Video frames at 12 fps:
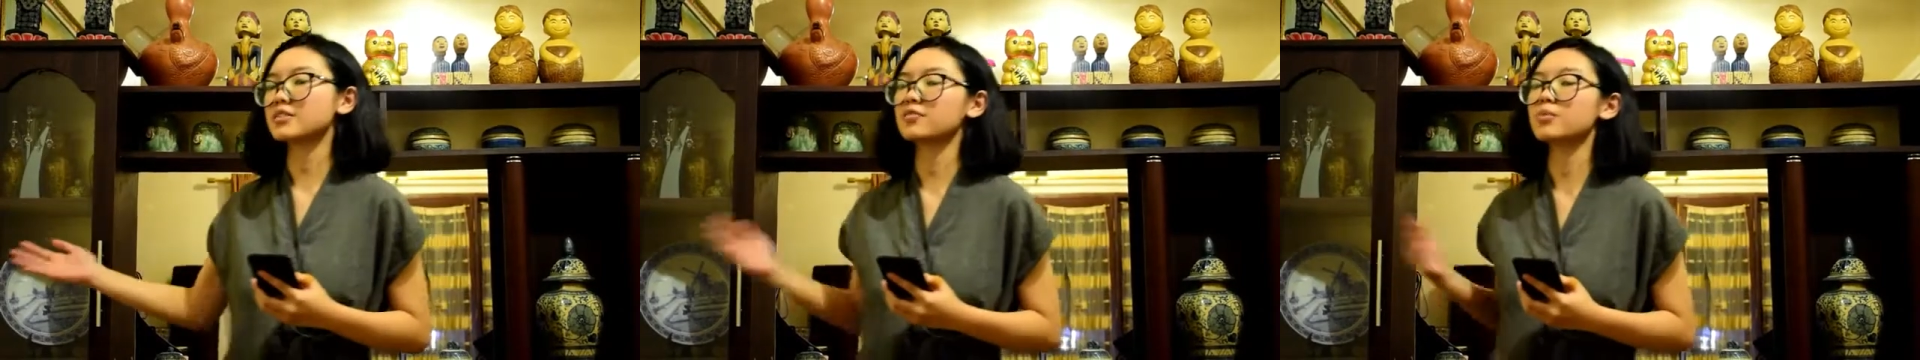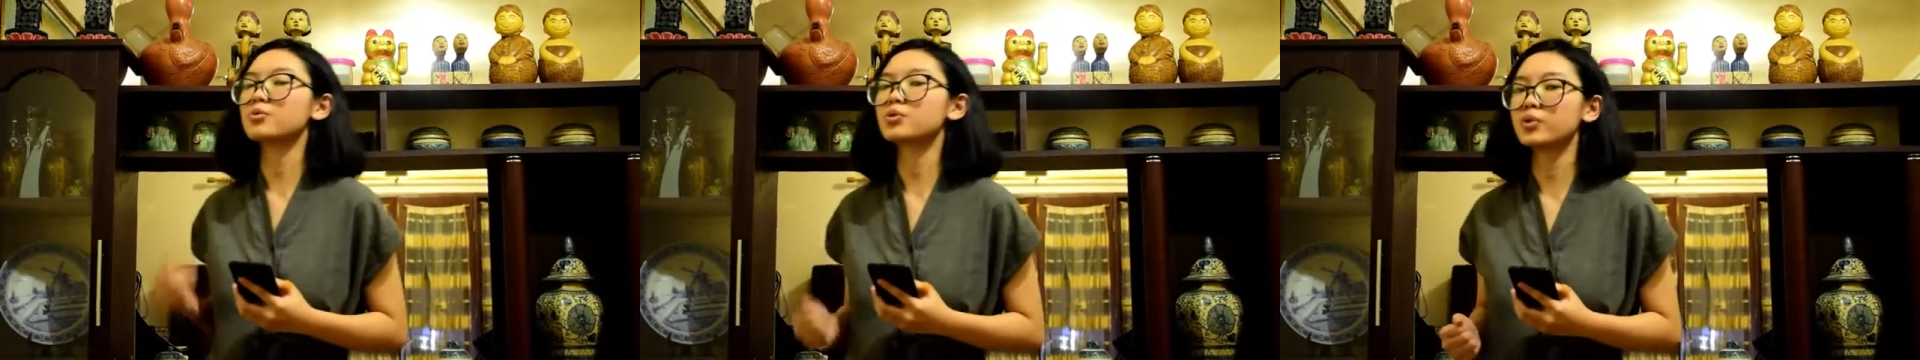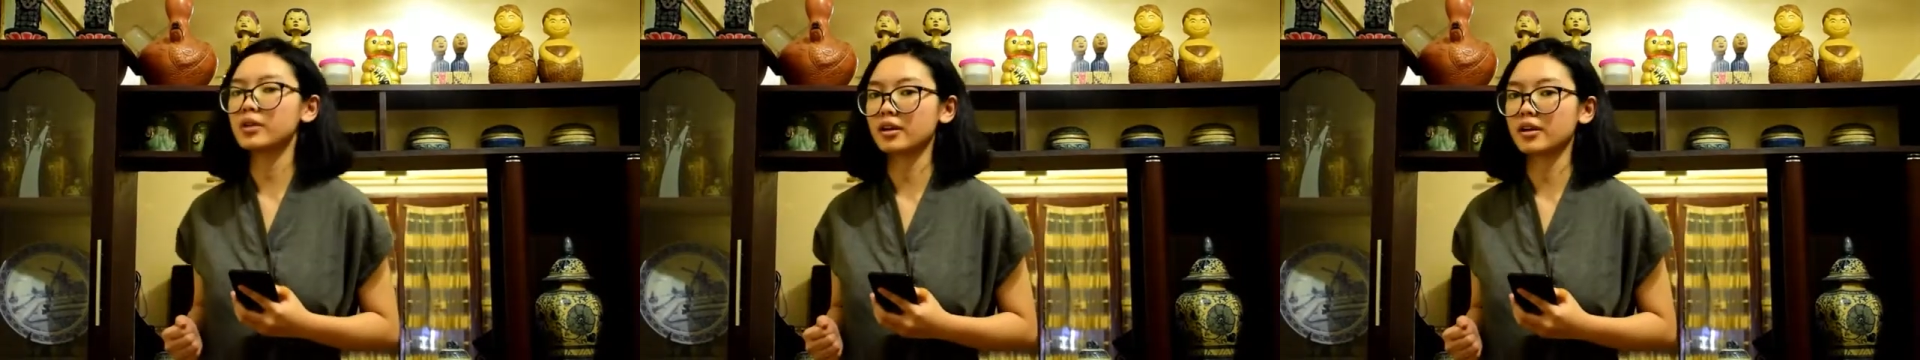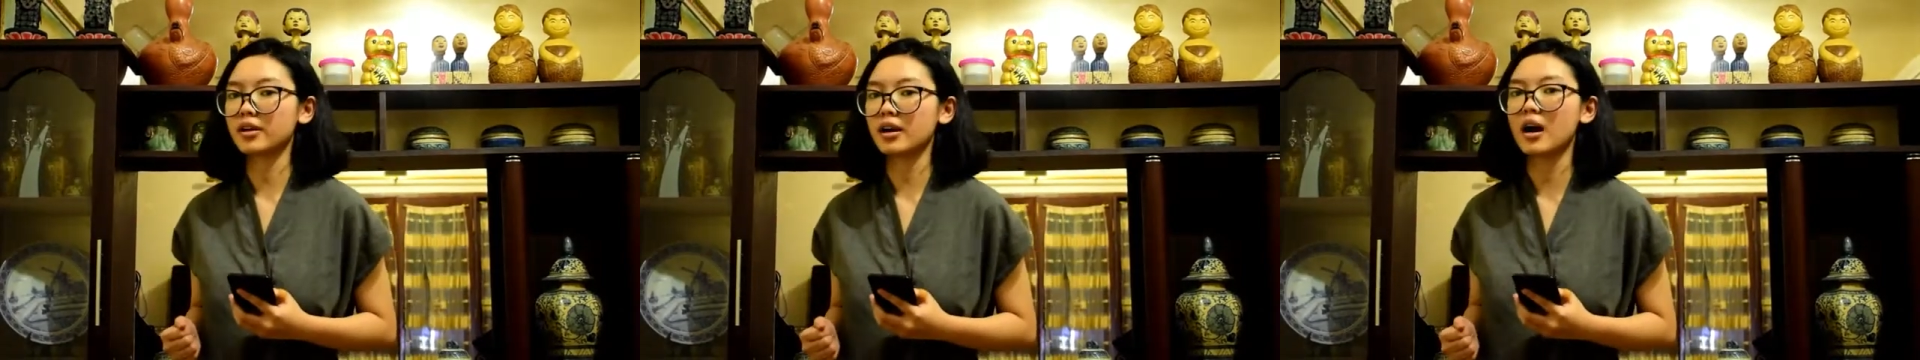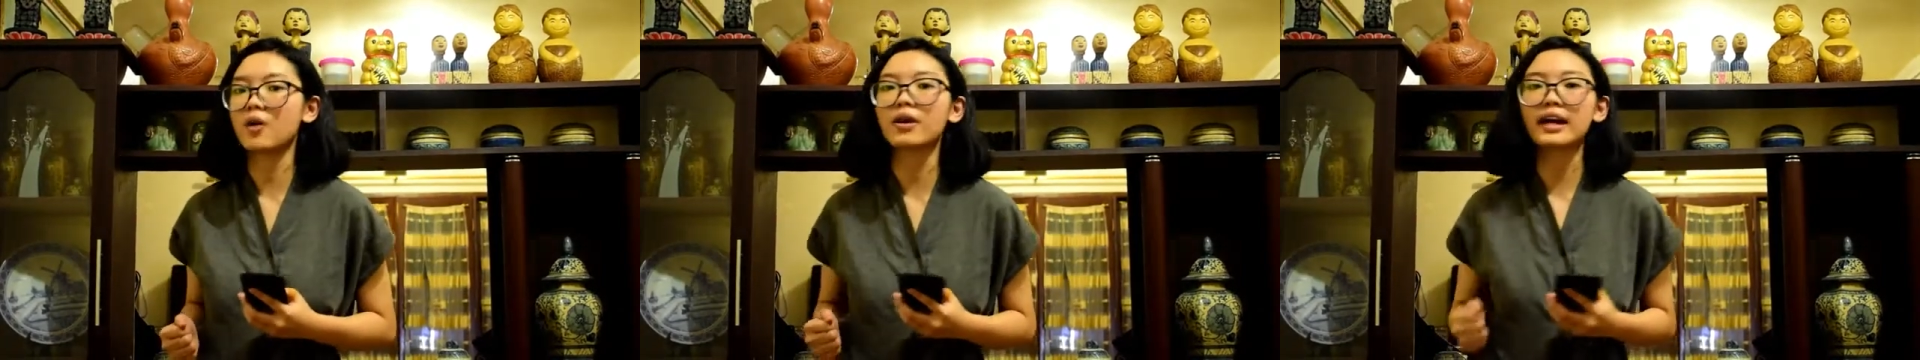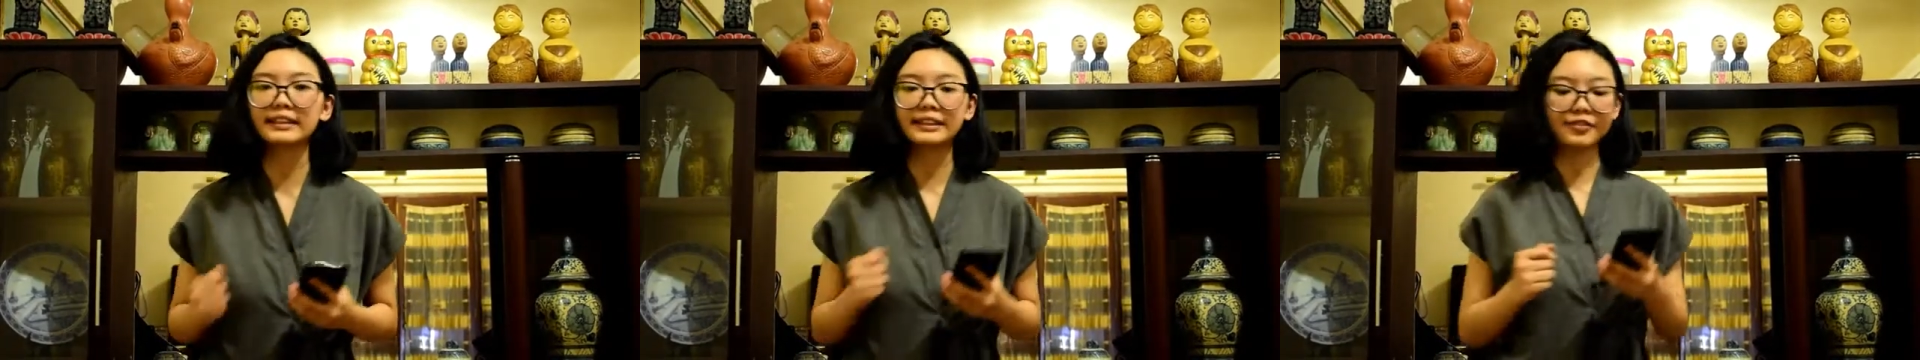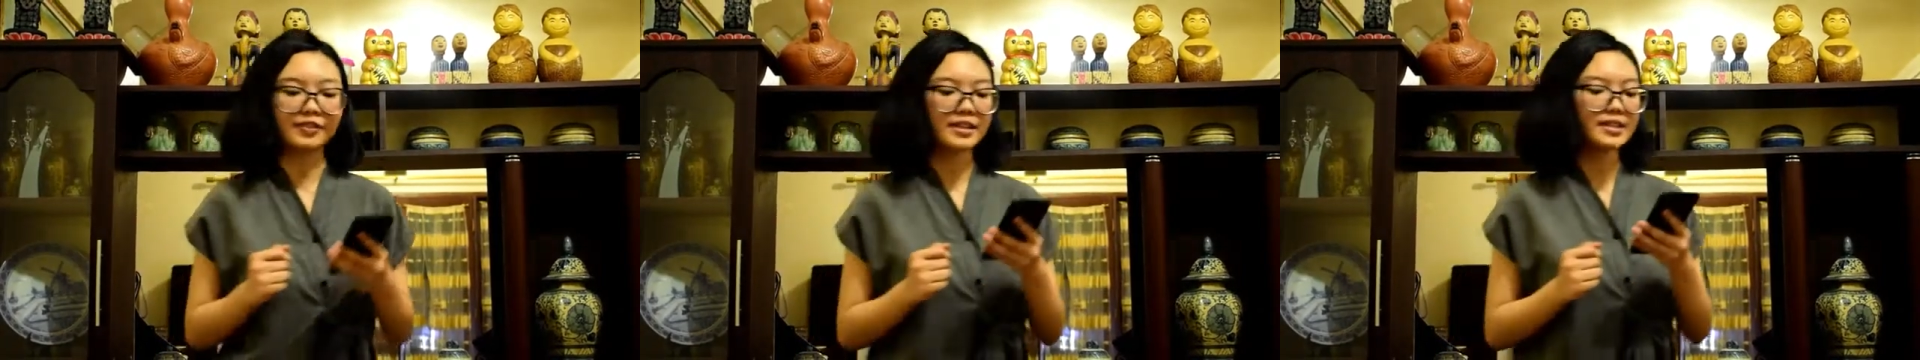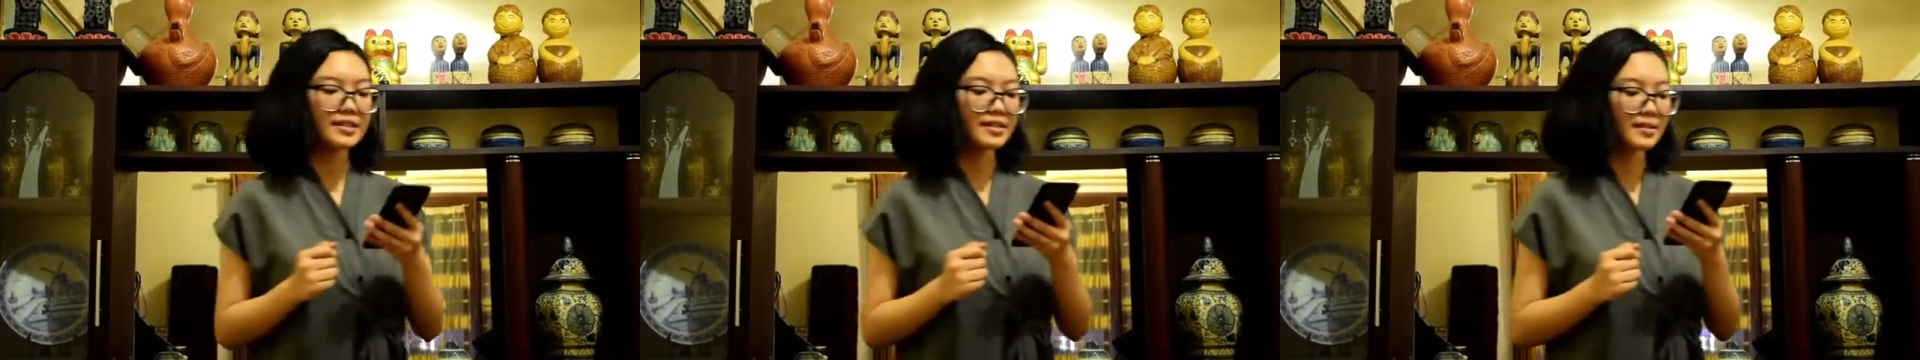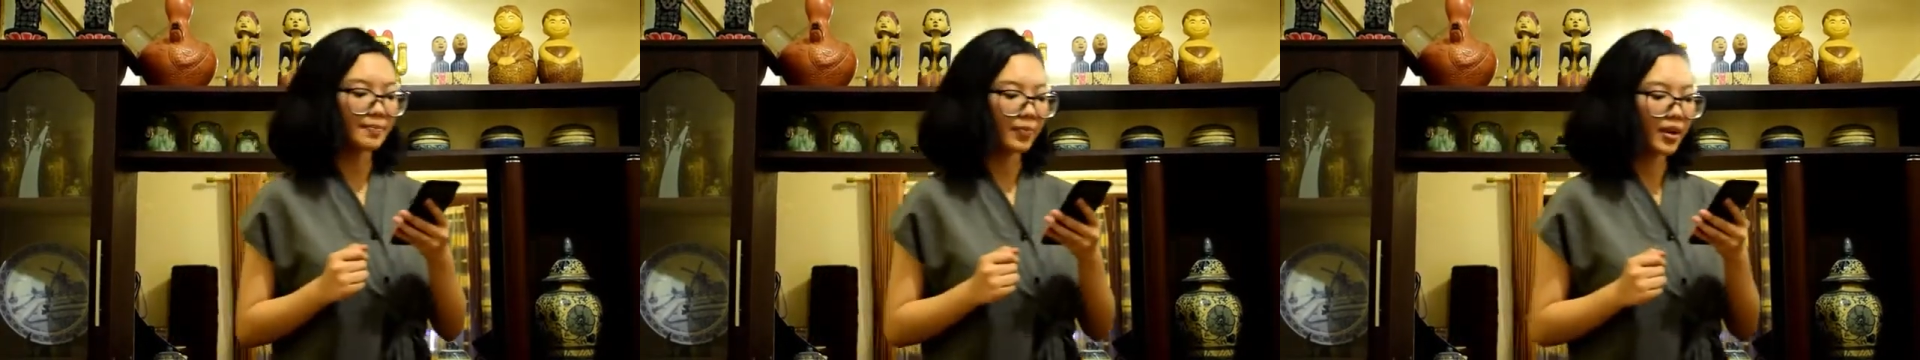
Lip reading: from doing our activities.